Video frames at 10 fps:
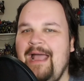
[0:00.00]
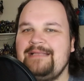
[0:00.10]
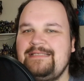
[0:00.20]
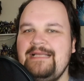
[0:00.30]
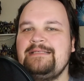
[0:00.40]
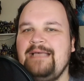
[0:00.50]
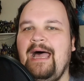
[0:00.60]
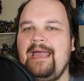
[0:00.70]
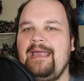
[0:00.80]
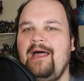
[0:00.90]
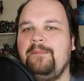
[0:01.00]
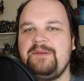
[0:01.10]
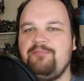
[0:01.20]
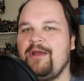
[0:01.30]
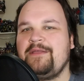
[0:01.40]
and since I
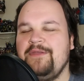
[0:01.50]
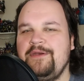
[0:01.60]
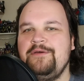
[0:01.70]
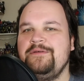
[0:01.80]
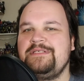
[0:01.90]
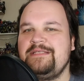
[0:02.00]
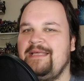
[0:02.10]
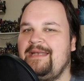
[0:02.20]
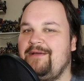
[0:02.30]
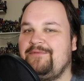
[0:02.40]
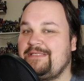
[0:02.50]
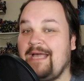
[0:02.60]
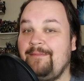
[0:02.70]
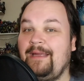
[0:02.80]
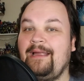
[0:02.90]
helped break the news that it
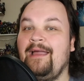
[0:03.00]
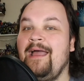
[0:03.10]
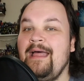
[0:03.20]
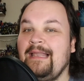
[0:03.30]
was coming,